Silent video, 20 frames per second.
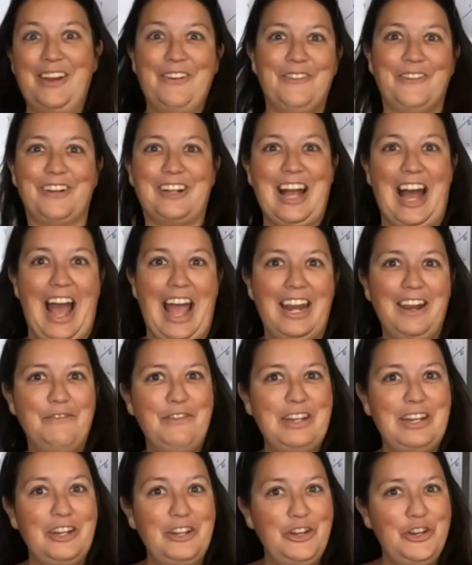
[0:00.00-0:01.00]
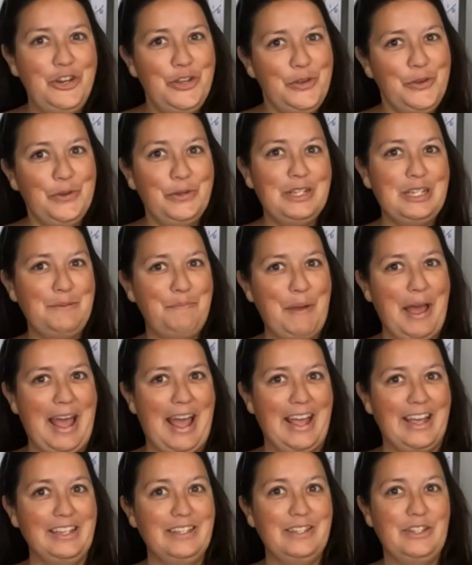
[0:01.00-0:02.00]
We're kind of in a new
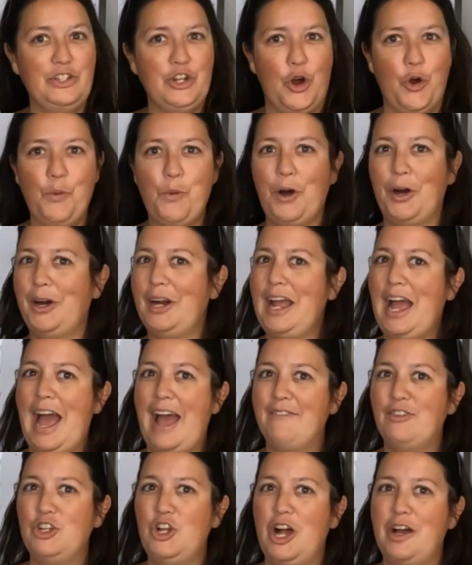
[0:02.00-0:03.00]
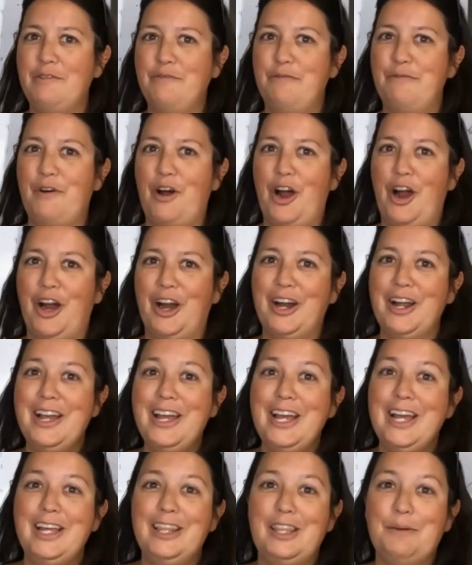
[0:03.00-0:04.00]
space. Don't worry, I haven't gone far.
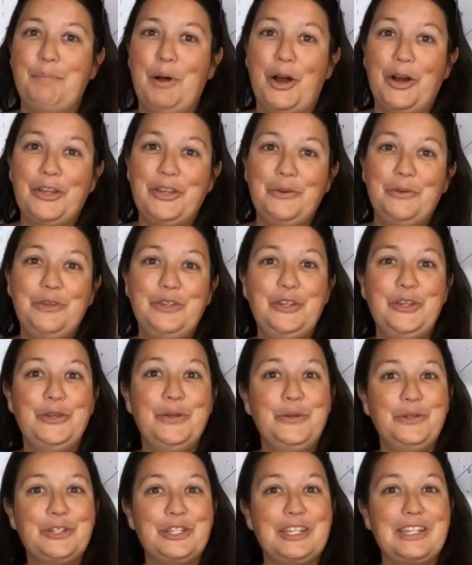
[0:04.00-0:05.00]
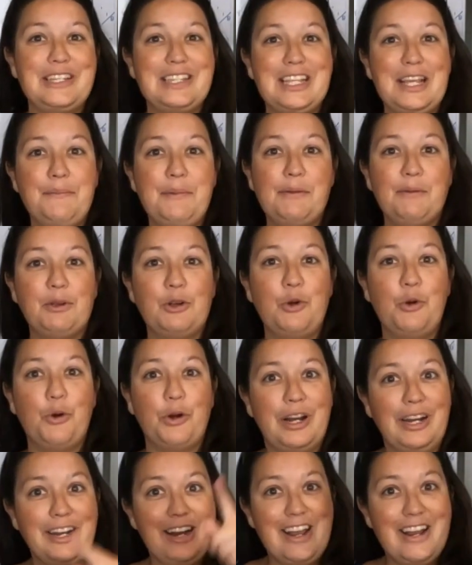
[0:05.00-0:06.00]
The part you usually see me
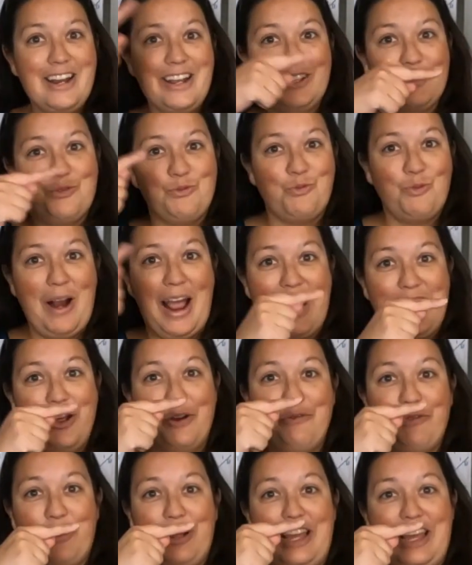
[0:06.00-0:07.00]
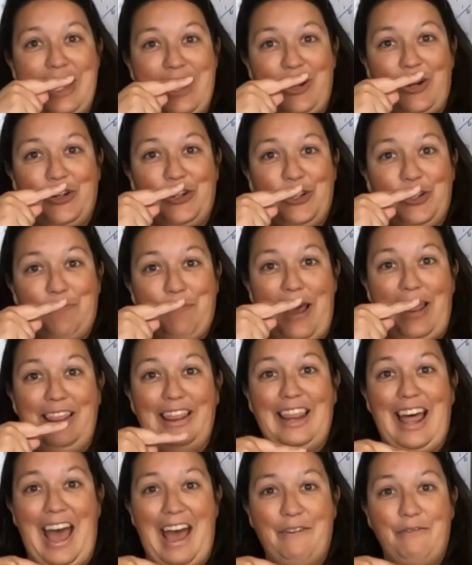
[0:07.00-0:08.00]
recording in is right over here to my
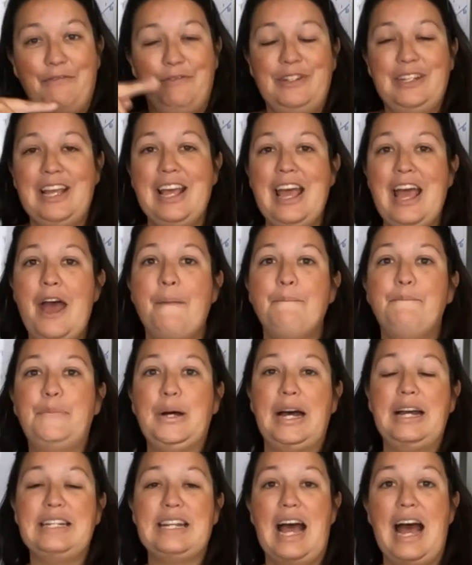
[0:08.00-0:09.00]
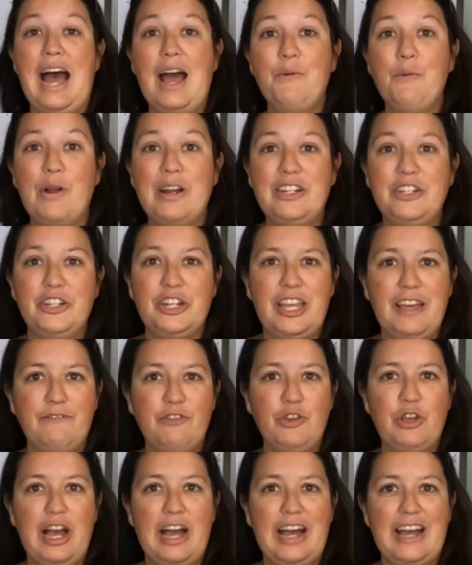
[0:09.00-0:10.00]
left. But I wanted to
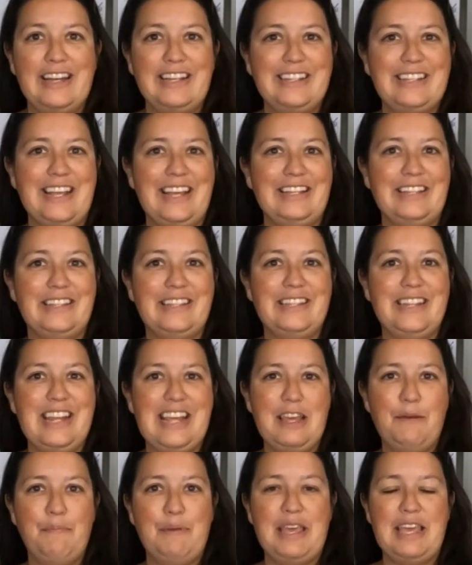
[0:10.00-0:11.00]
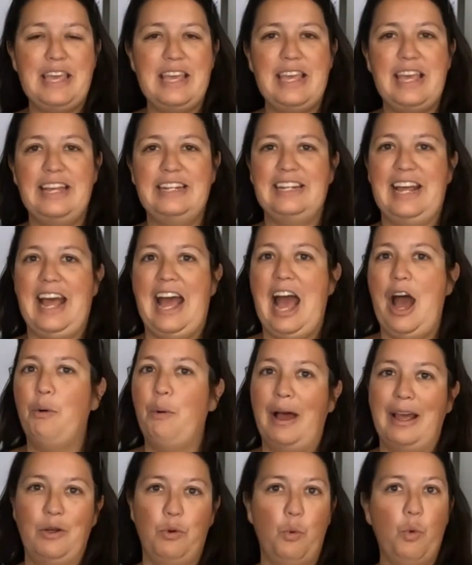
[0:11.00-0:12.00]
give you guys a sneak peek into
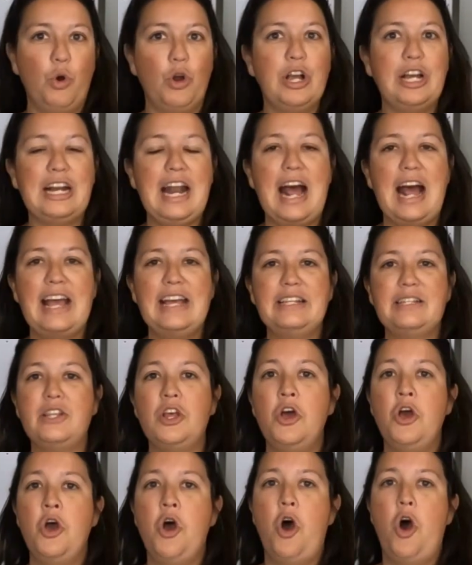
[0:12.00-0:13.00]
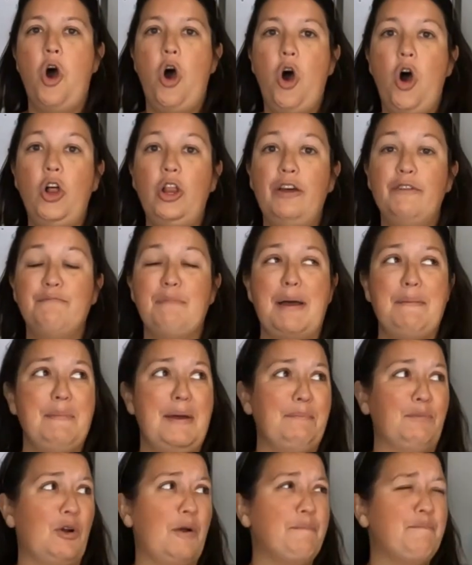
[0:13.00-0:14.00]
how I organize all of my
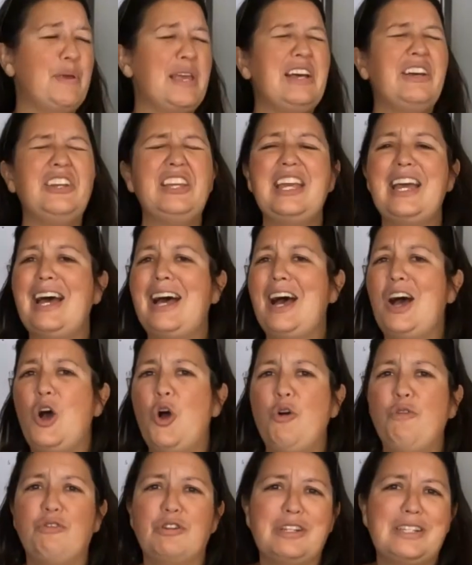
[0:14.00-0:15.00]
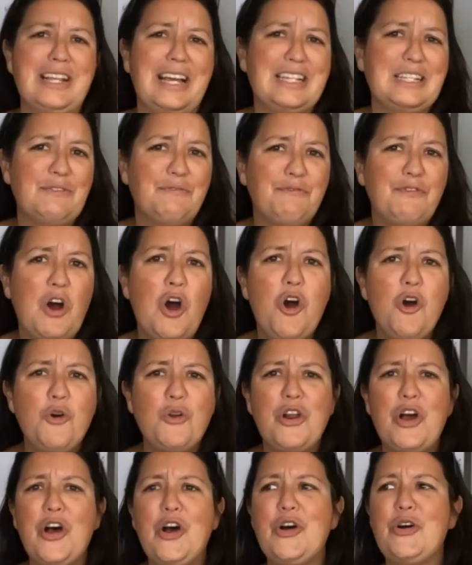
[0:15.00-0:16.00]
memorabilia, oversized
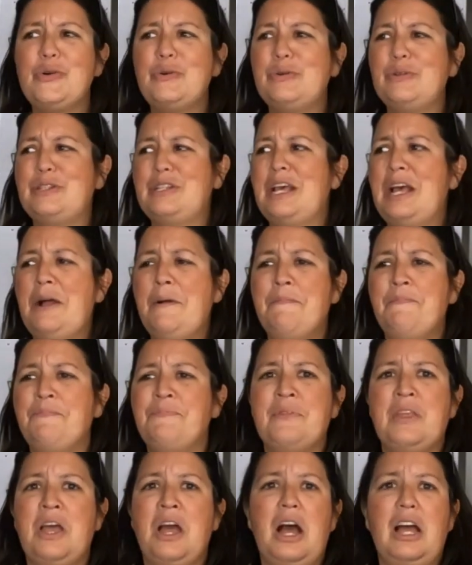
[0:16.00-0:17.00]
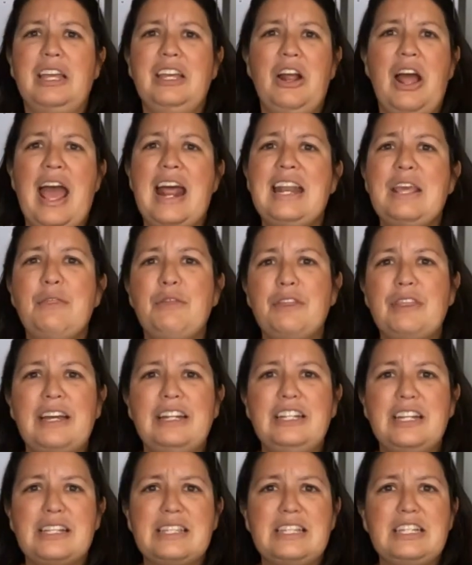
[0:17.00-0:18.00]
photos, anything
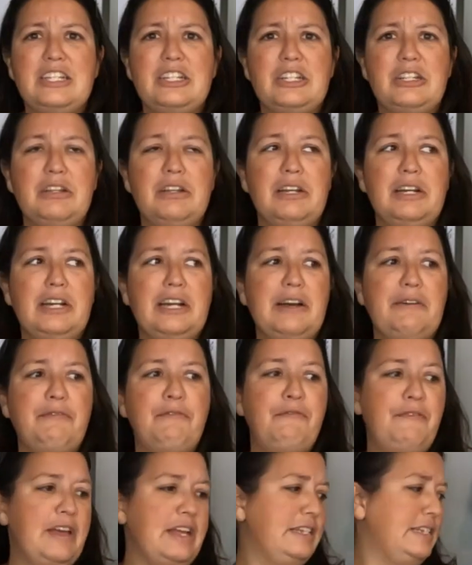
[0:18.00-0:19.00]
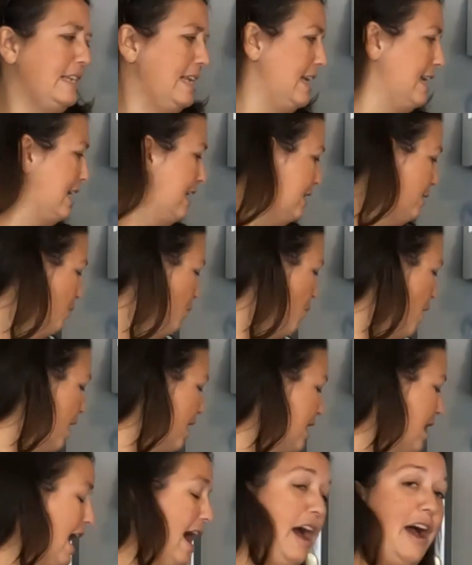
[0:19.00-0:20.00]
that doesn't fit in
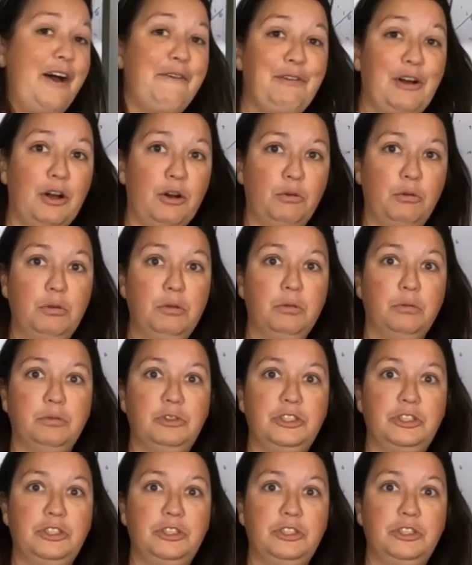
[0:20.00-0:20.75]
one of our,